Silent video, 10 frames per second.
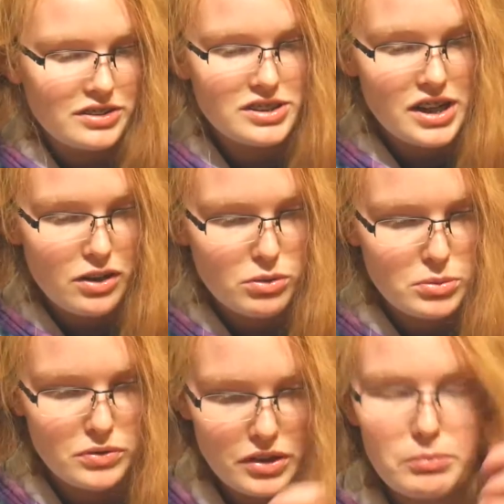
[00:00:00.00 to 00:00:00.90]
stain
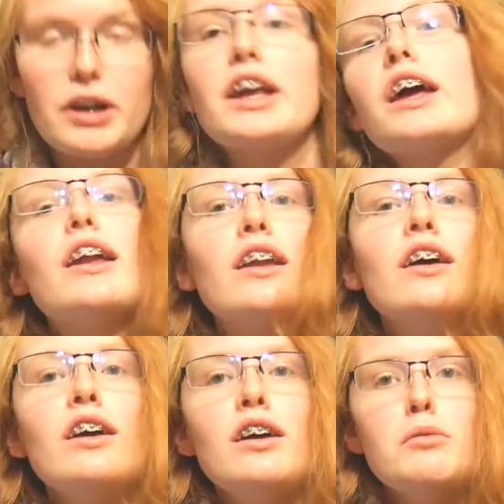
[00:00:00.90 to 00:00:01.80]
remove them again.
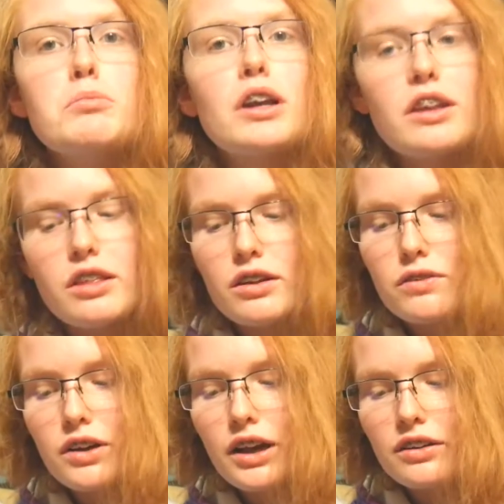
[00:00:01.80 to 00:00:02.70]
But I think
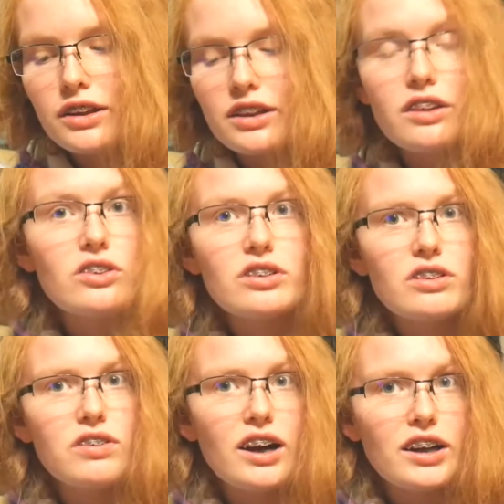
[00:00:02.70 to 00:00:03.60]
for now, like, they look
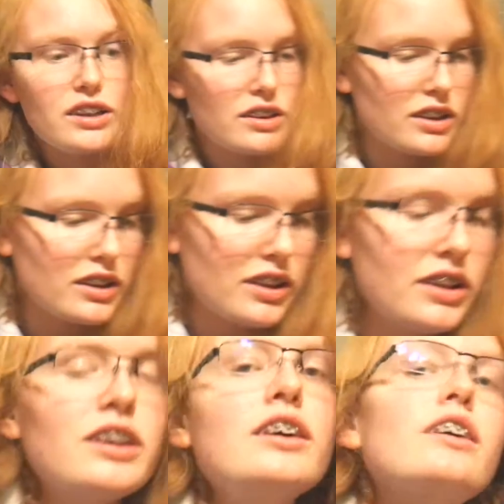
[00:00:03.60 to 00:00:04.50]
fine. Like,
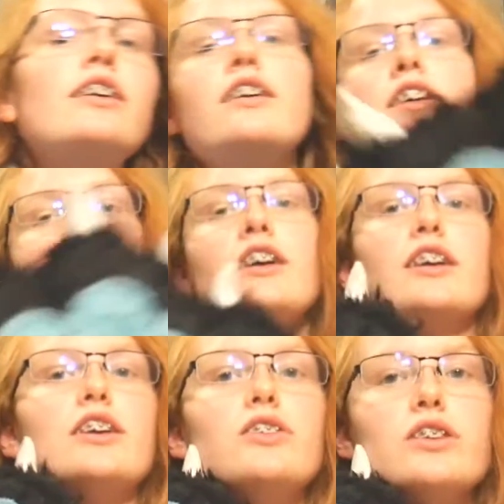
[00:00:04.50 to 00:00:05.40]

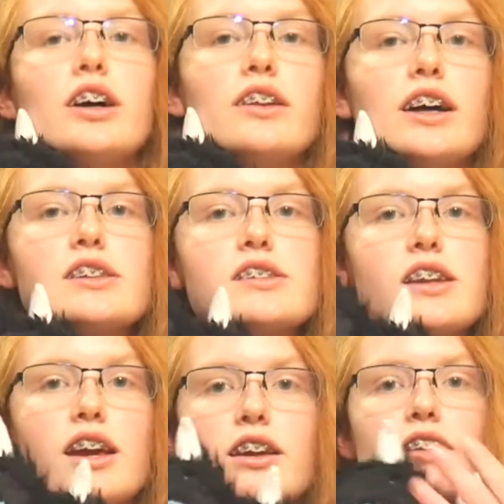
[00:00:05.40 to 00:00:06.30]
can you tell that's
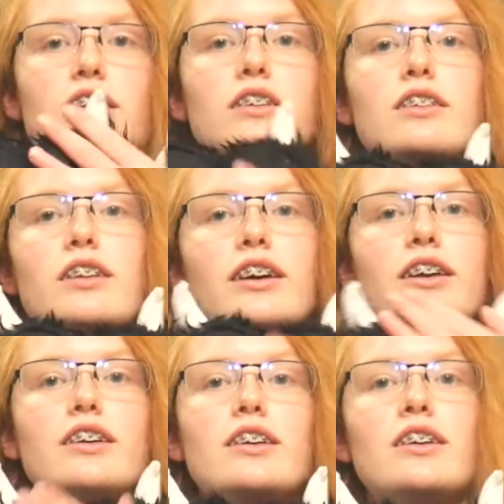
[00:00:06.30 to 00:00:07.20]
stained?
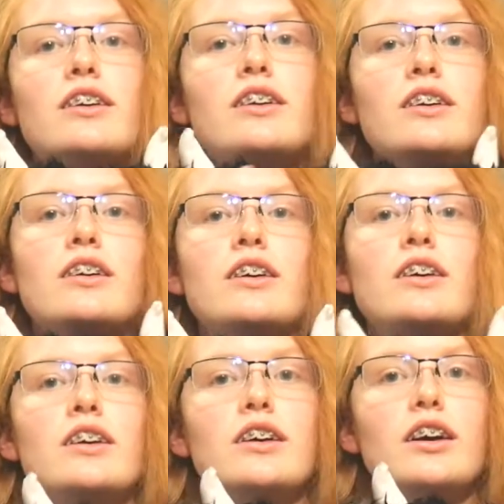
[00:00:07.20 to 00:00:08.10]
Like,
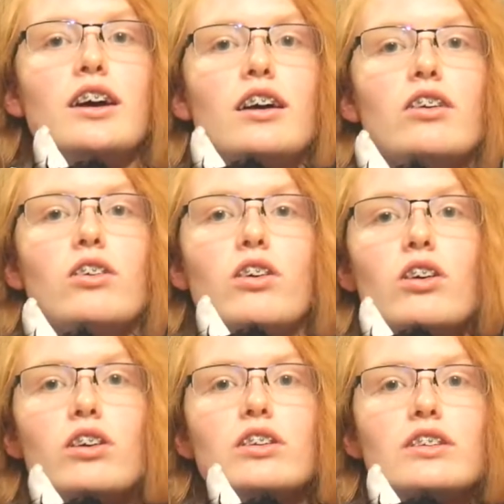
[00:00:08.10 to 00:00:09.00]
at
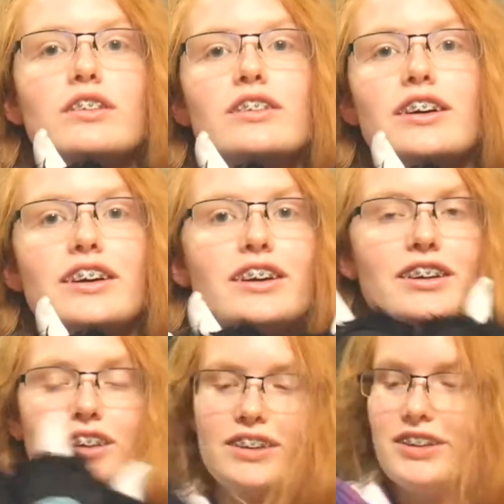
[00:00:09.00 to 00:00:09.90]
all?
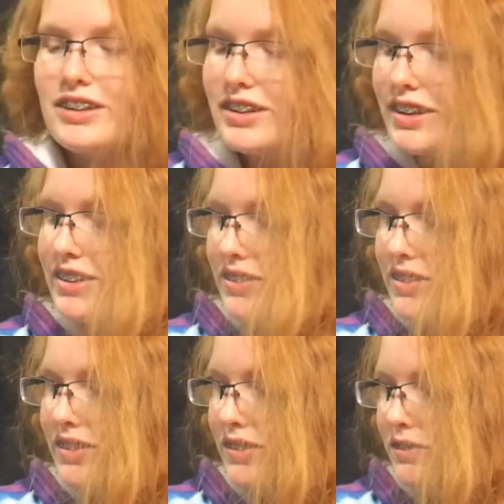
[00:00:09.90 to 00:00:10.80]
Like, this
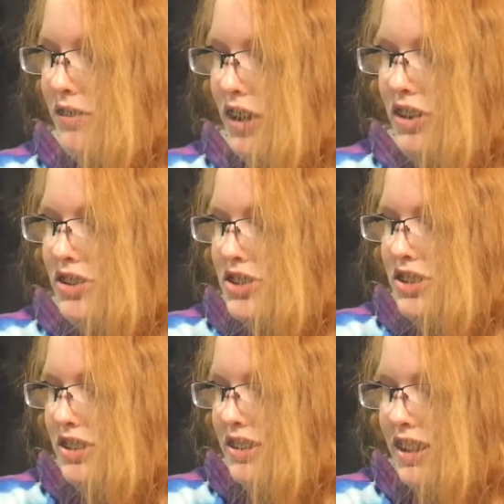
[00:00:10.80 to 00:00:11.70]
fur's
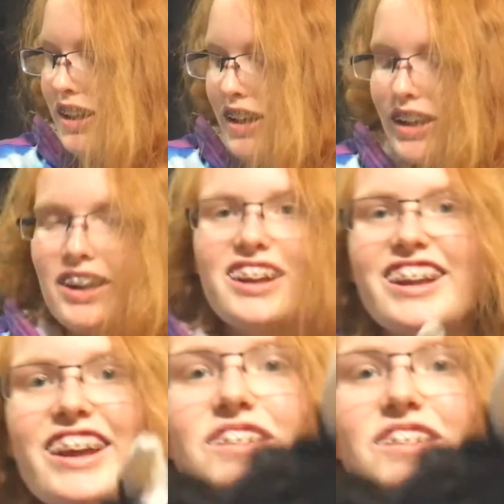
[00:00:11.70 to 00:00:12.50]
just, like,